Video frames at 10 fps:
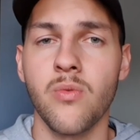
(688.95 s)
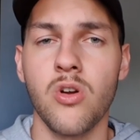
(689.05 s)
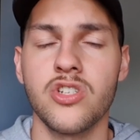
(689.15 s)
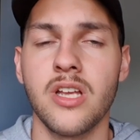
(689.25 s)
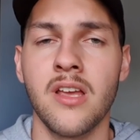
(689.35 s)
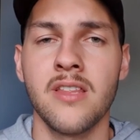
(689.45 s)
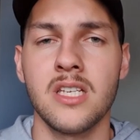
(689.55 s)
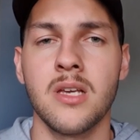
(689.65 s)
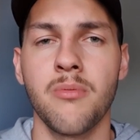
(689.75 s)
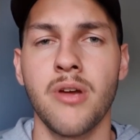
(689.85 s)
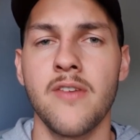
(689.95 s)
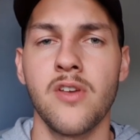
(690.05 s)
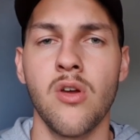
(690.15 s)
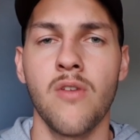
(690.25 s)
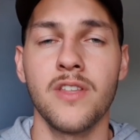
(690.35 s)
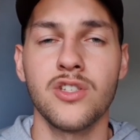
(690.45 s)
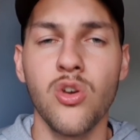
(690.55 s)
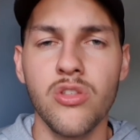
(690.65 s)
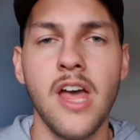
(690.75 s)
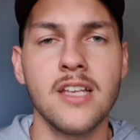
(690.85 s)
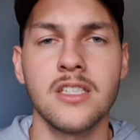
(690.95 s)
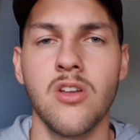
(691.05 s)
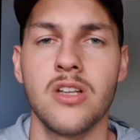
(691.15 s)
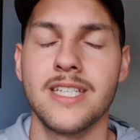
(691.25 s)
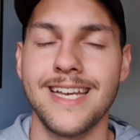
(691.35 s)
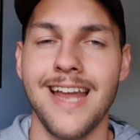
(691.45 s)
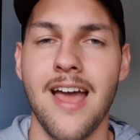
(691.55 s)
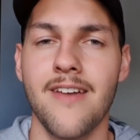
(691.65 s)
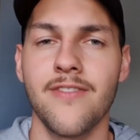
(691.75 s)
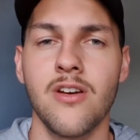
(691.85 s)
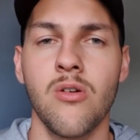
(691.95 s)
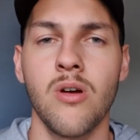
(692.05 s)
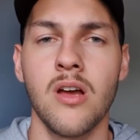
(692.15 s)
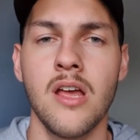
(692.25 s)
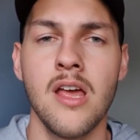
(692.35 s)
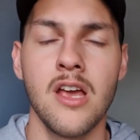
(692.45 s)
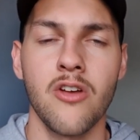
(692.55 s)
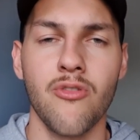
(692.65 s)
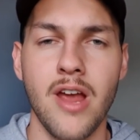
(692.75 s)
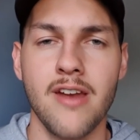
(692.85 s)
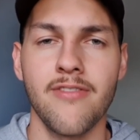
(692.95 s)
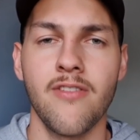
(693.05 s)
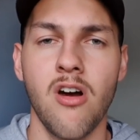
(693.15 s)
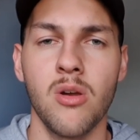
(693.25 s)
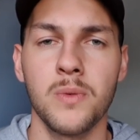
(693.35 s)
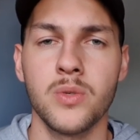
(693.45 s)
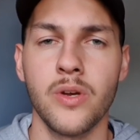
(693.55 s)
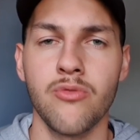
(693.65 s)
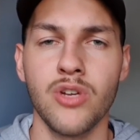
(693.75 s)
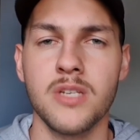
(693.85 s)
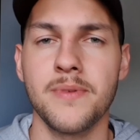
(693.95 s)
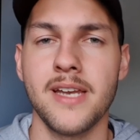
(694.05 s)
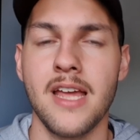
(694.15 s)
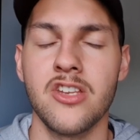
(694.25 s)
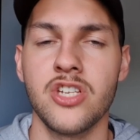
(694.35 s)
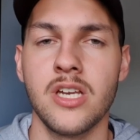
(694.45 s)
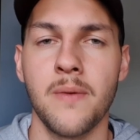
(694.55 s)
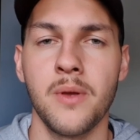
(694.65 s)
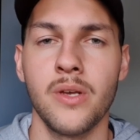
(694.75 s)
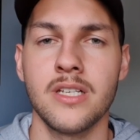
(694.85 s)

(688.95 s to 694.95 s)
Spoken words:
watching this preview of the 2019 AFL Grand Final between Richmond and GWS.